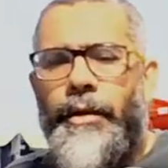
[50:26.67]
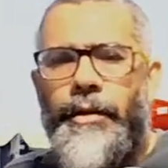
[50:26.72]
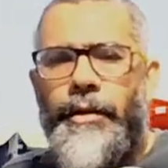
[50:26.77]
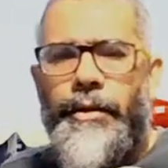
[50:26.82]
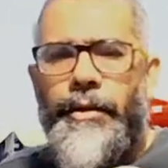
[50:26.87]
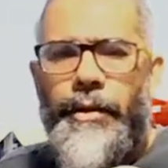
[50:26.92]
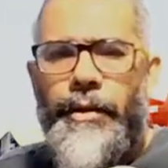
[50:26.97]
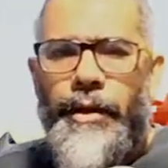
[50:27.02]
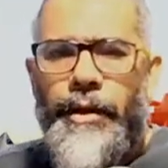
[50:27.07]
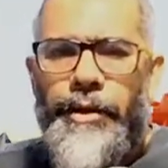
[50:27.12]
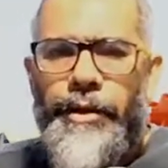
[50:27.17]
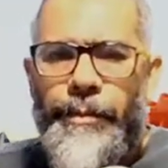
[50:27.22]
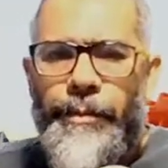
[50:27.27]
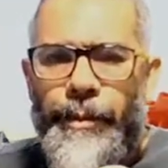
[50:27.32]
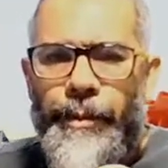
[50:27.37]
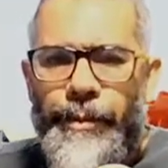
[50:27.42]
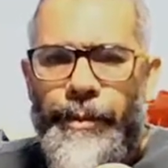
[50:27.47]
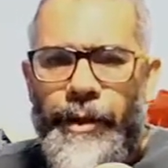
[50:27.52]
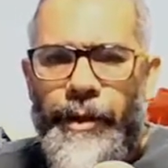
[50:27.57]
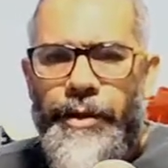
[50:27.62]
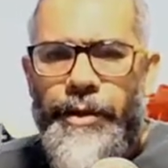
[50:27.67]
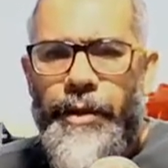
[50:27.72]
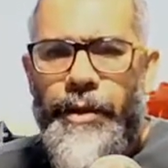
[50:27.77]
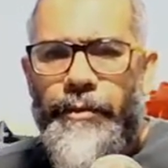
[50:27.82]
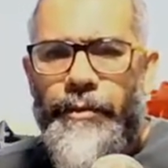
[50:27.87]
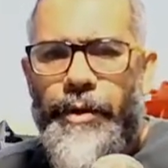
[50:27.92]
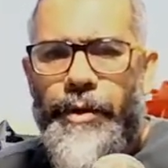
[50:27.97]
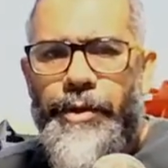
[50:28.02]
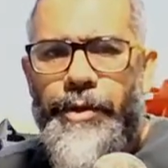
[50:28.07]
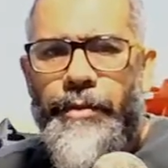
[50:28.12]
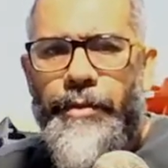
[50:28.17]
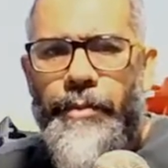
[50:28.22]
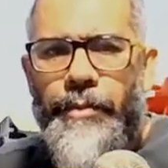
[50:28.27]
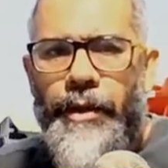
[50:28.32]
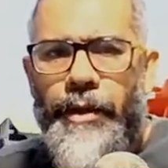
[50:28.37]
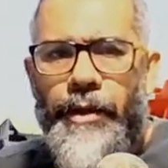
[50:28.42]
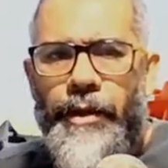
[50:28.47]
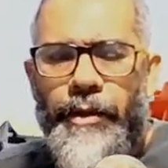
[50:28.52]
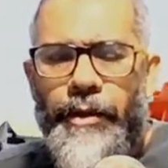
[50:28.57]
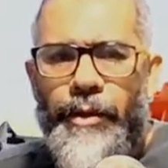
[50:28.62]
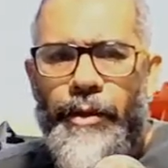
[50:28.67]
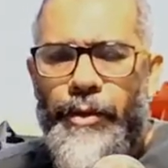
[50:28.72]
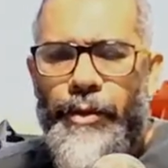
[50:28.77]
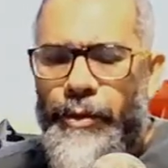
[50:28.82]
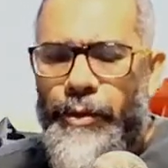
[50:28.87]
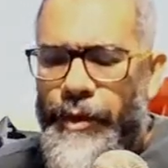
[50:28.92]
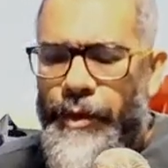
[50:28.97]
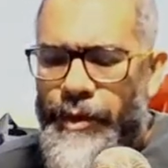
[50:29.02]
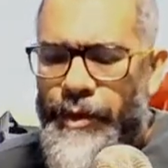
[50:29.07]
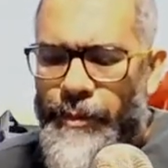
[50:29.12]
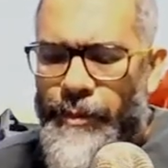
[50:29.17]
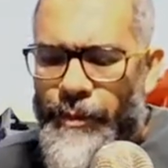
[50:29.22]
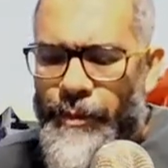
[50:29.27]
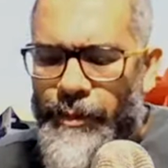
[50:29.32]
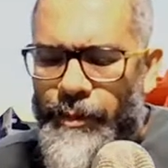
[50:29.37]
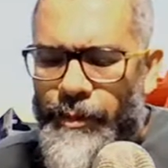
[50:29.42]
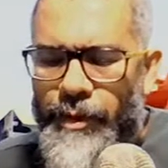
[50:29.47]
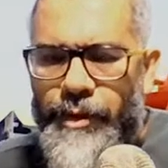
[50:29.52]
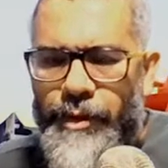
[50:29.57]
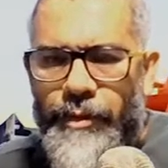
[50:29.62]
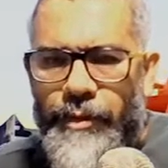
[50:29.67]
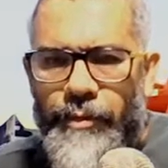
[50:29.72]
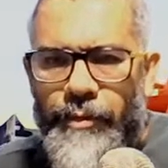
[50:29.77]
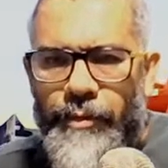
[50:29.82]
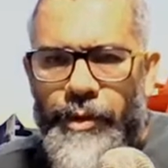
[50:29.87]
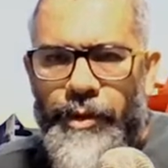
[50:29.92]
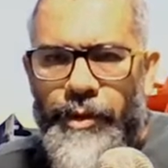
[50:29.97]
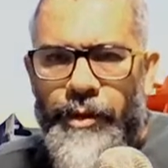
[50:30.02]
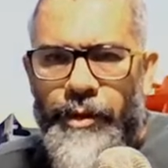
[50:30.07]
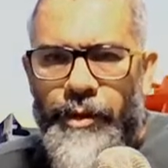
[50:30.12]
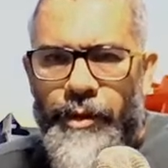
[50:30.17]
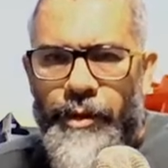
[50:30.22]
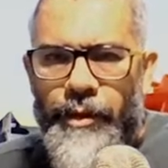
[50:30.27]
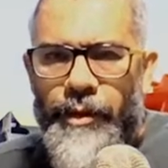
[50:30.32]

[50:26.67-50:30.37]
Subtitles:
reach a population inversion. But in order to reach a population inversion,